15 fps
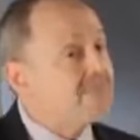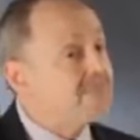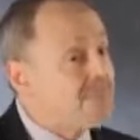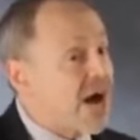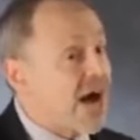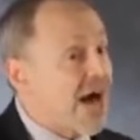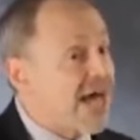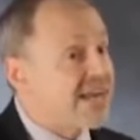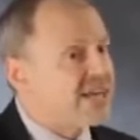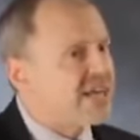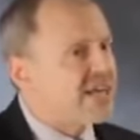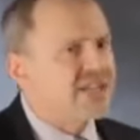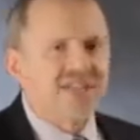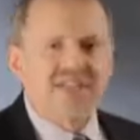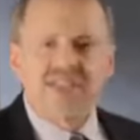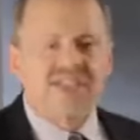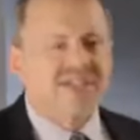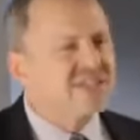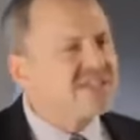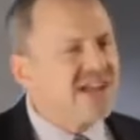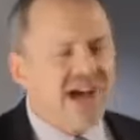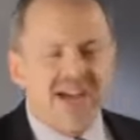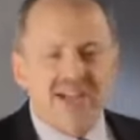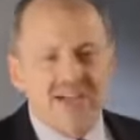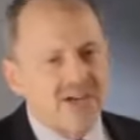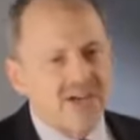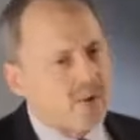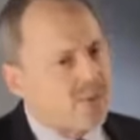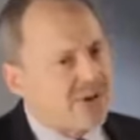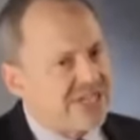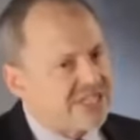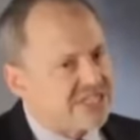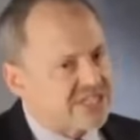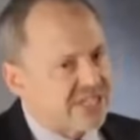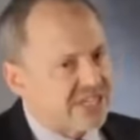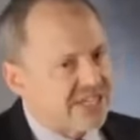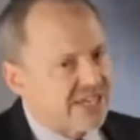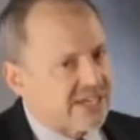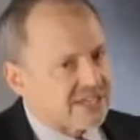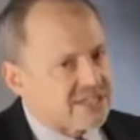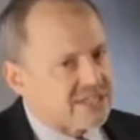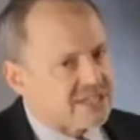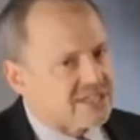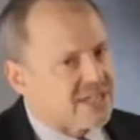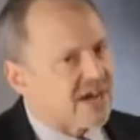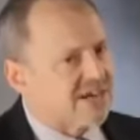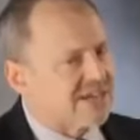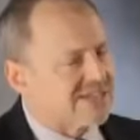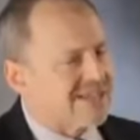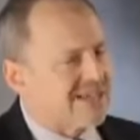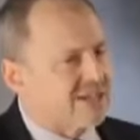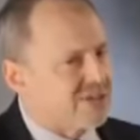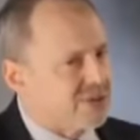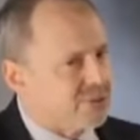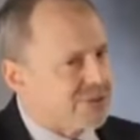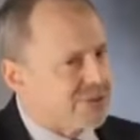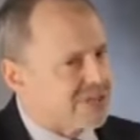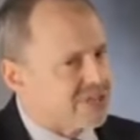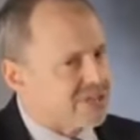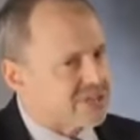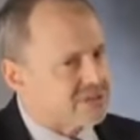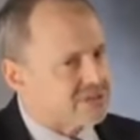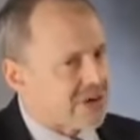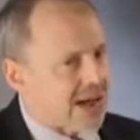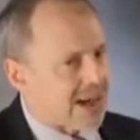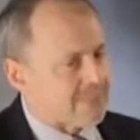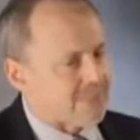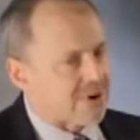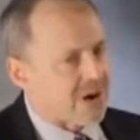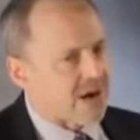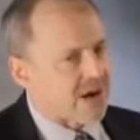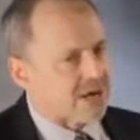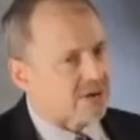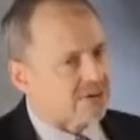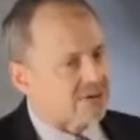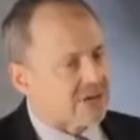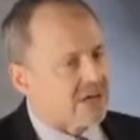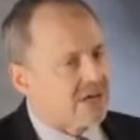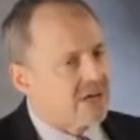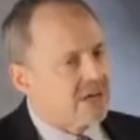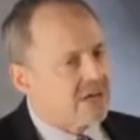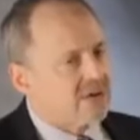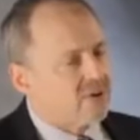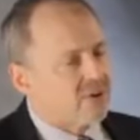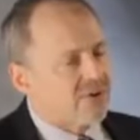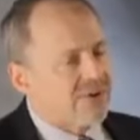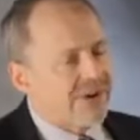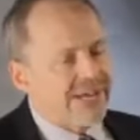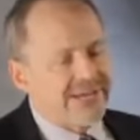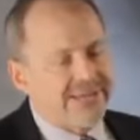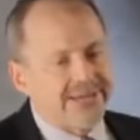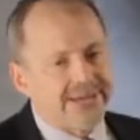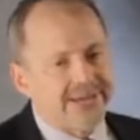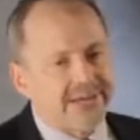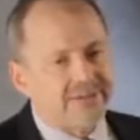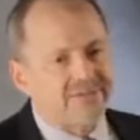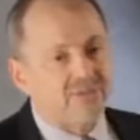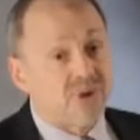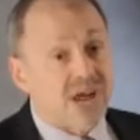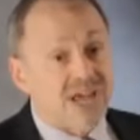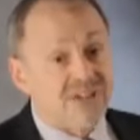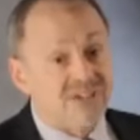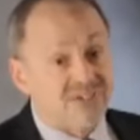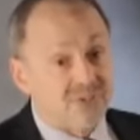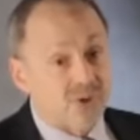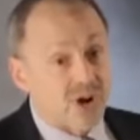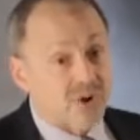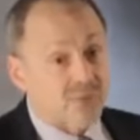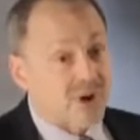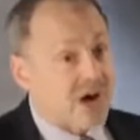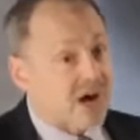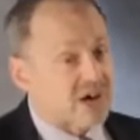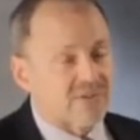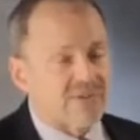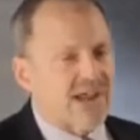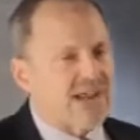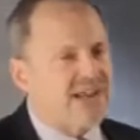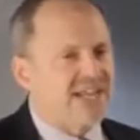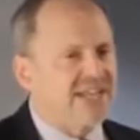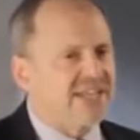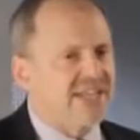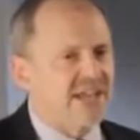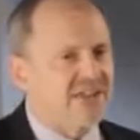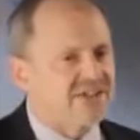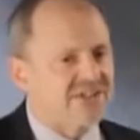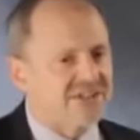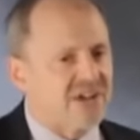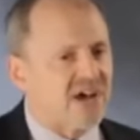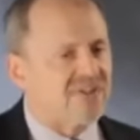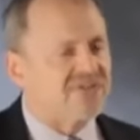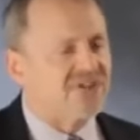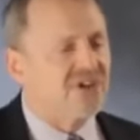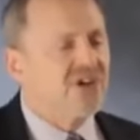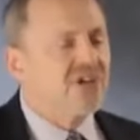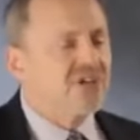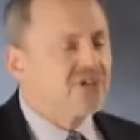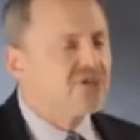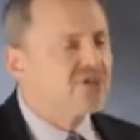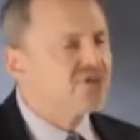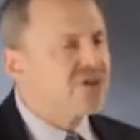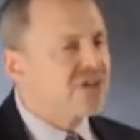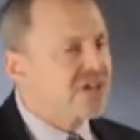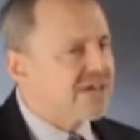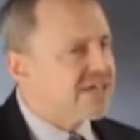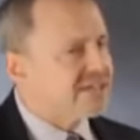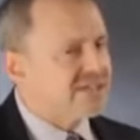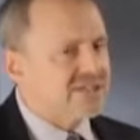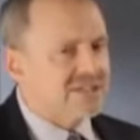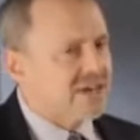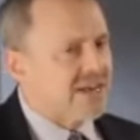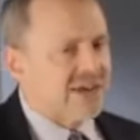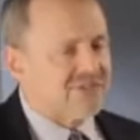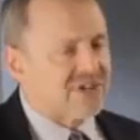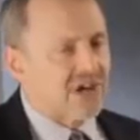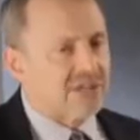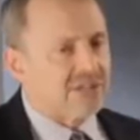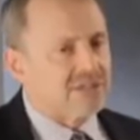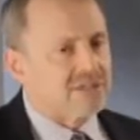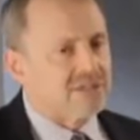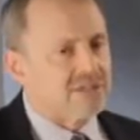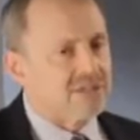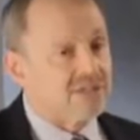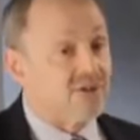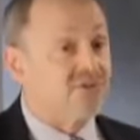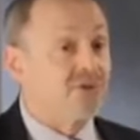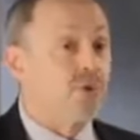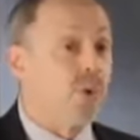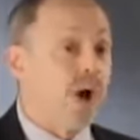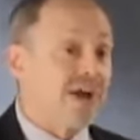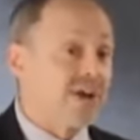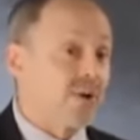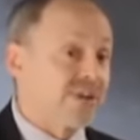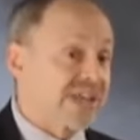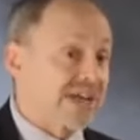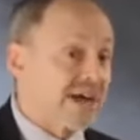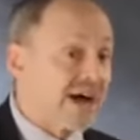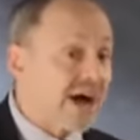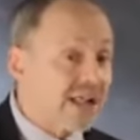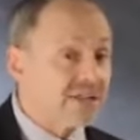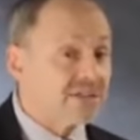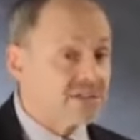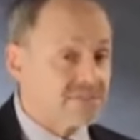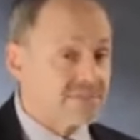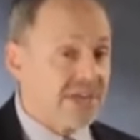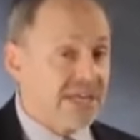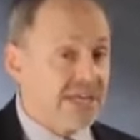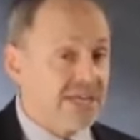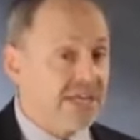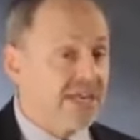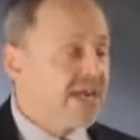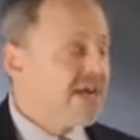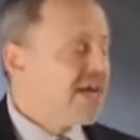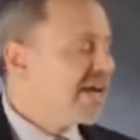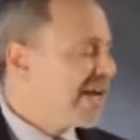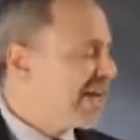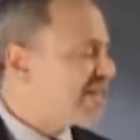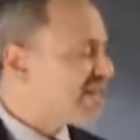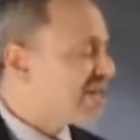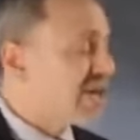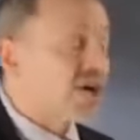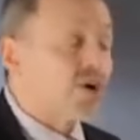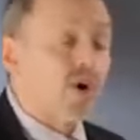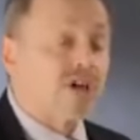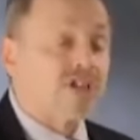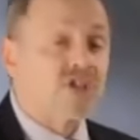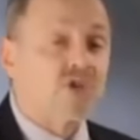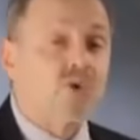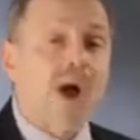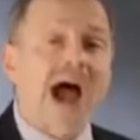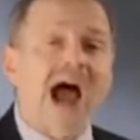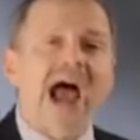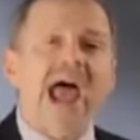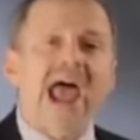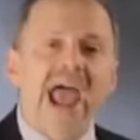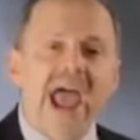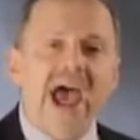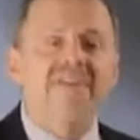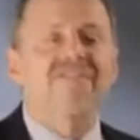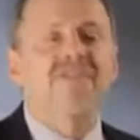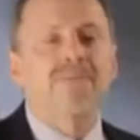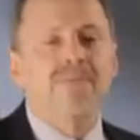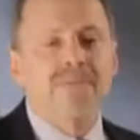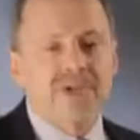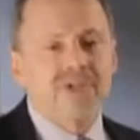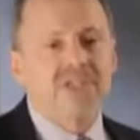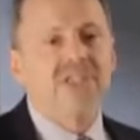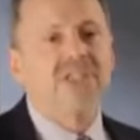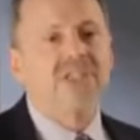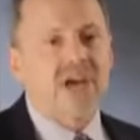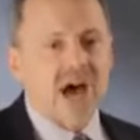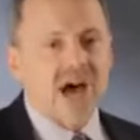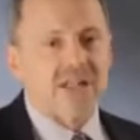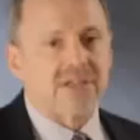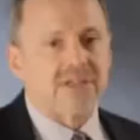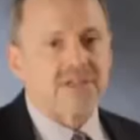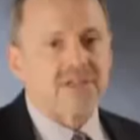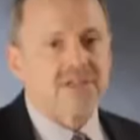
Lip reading: But you're not going to know what each thing is. It's not going to tell you which is a trap rock or a reservoir rock or any of the other stuff. It's just going to have colors. So if you want to know what the colors mean, it's going to cost you $500,000.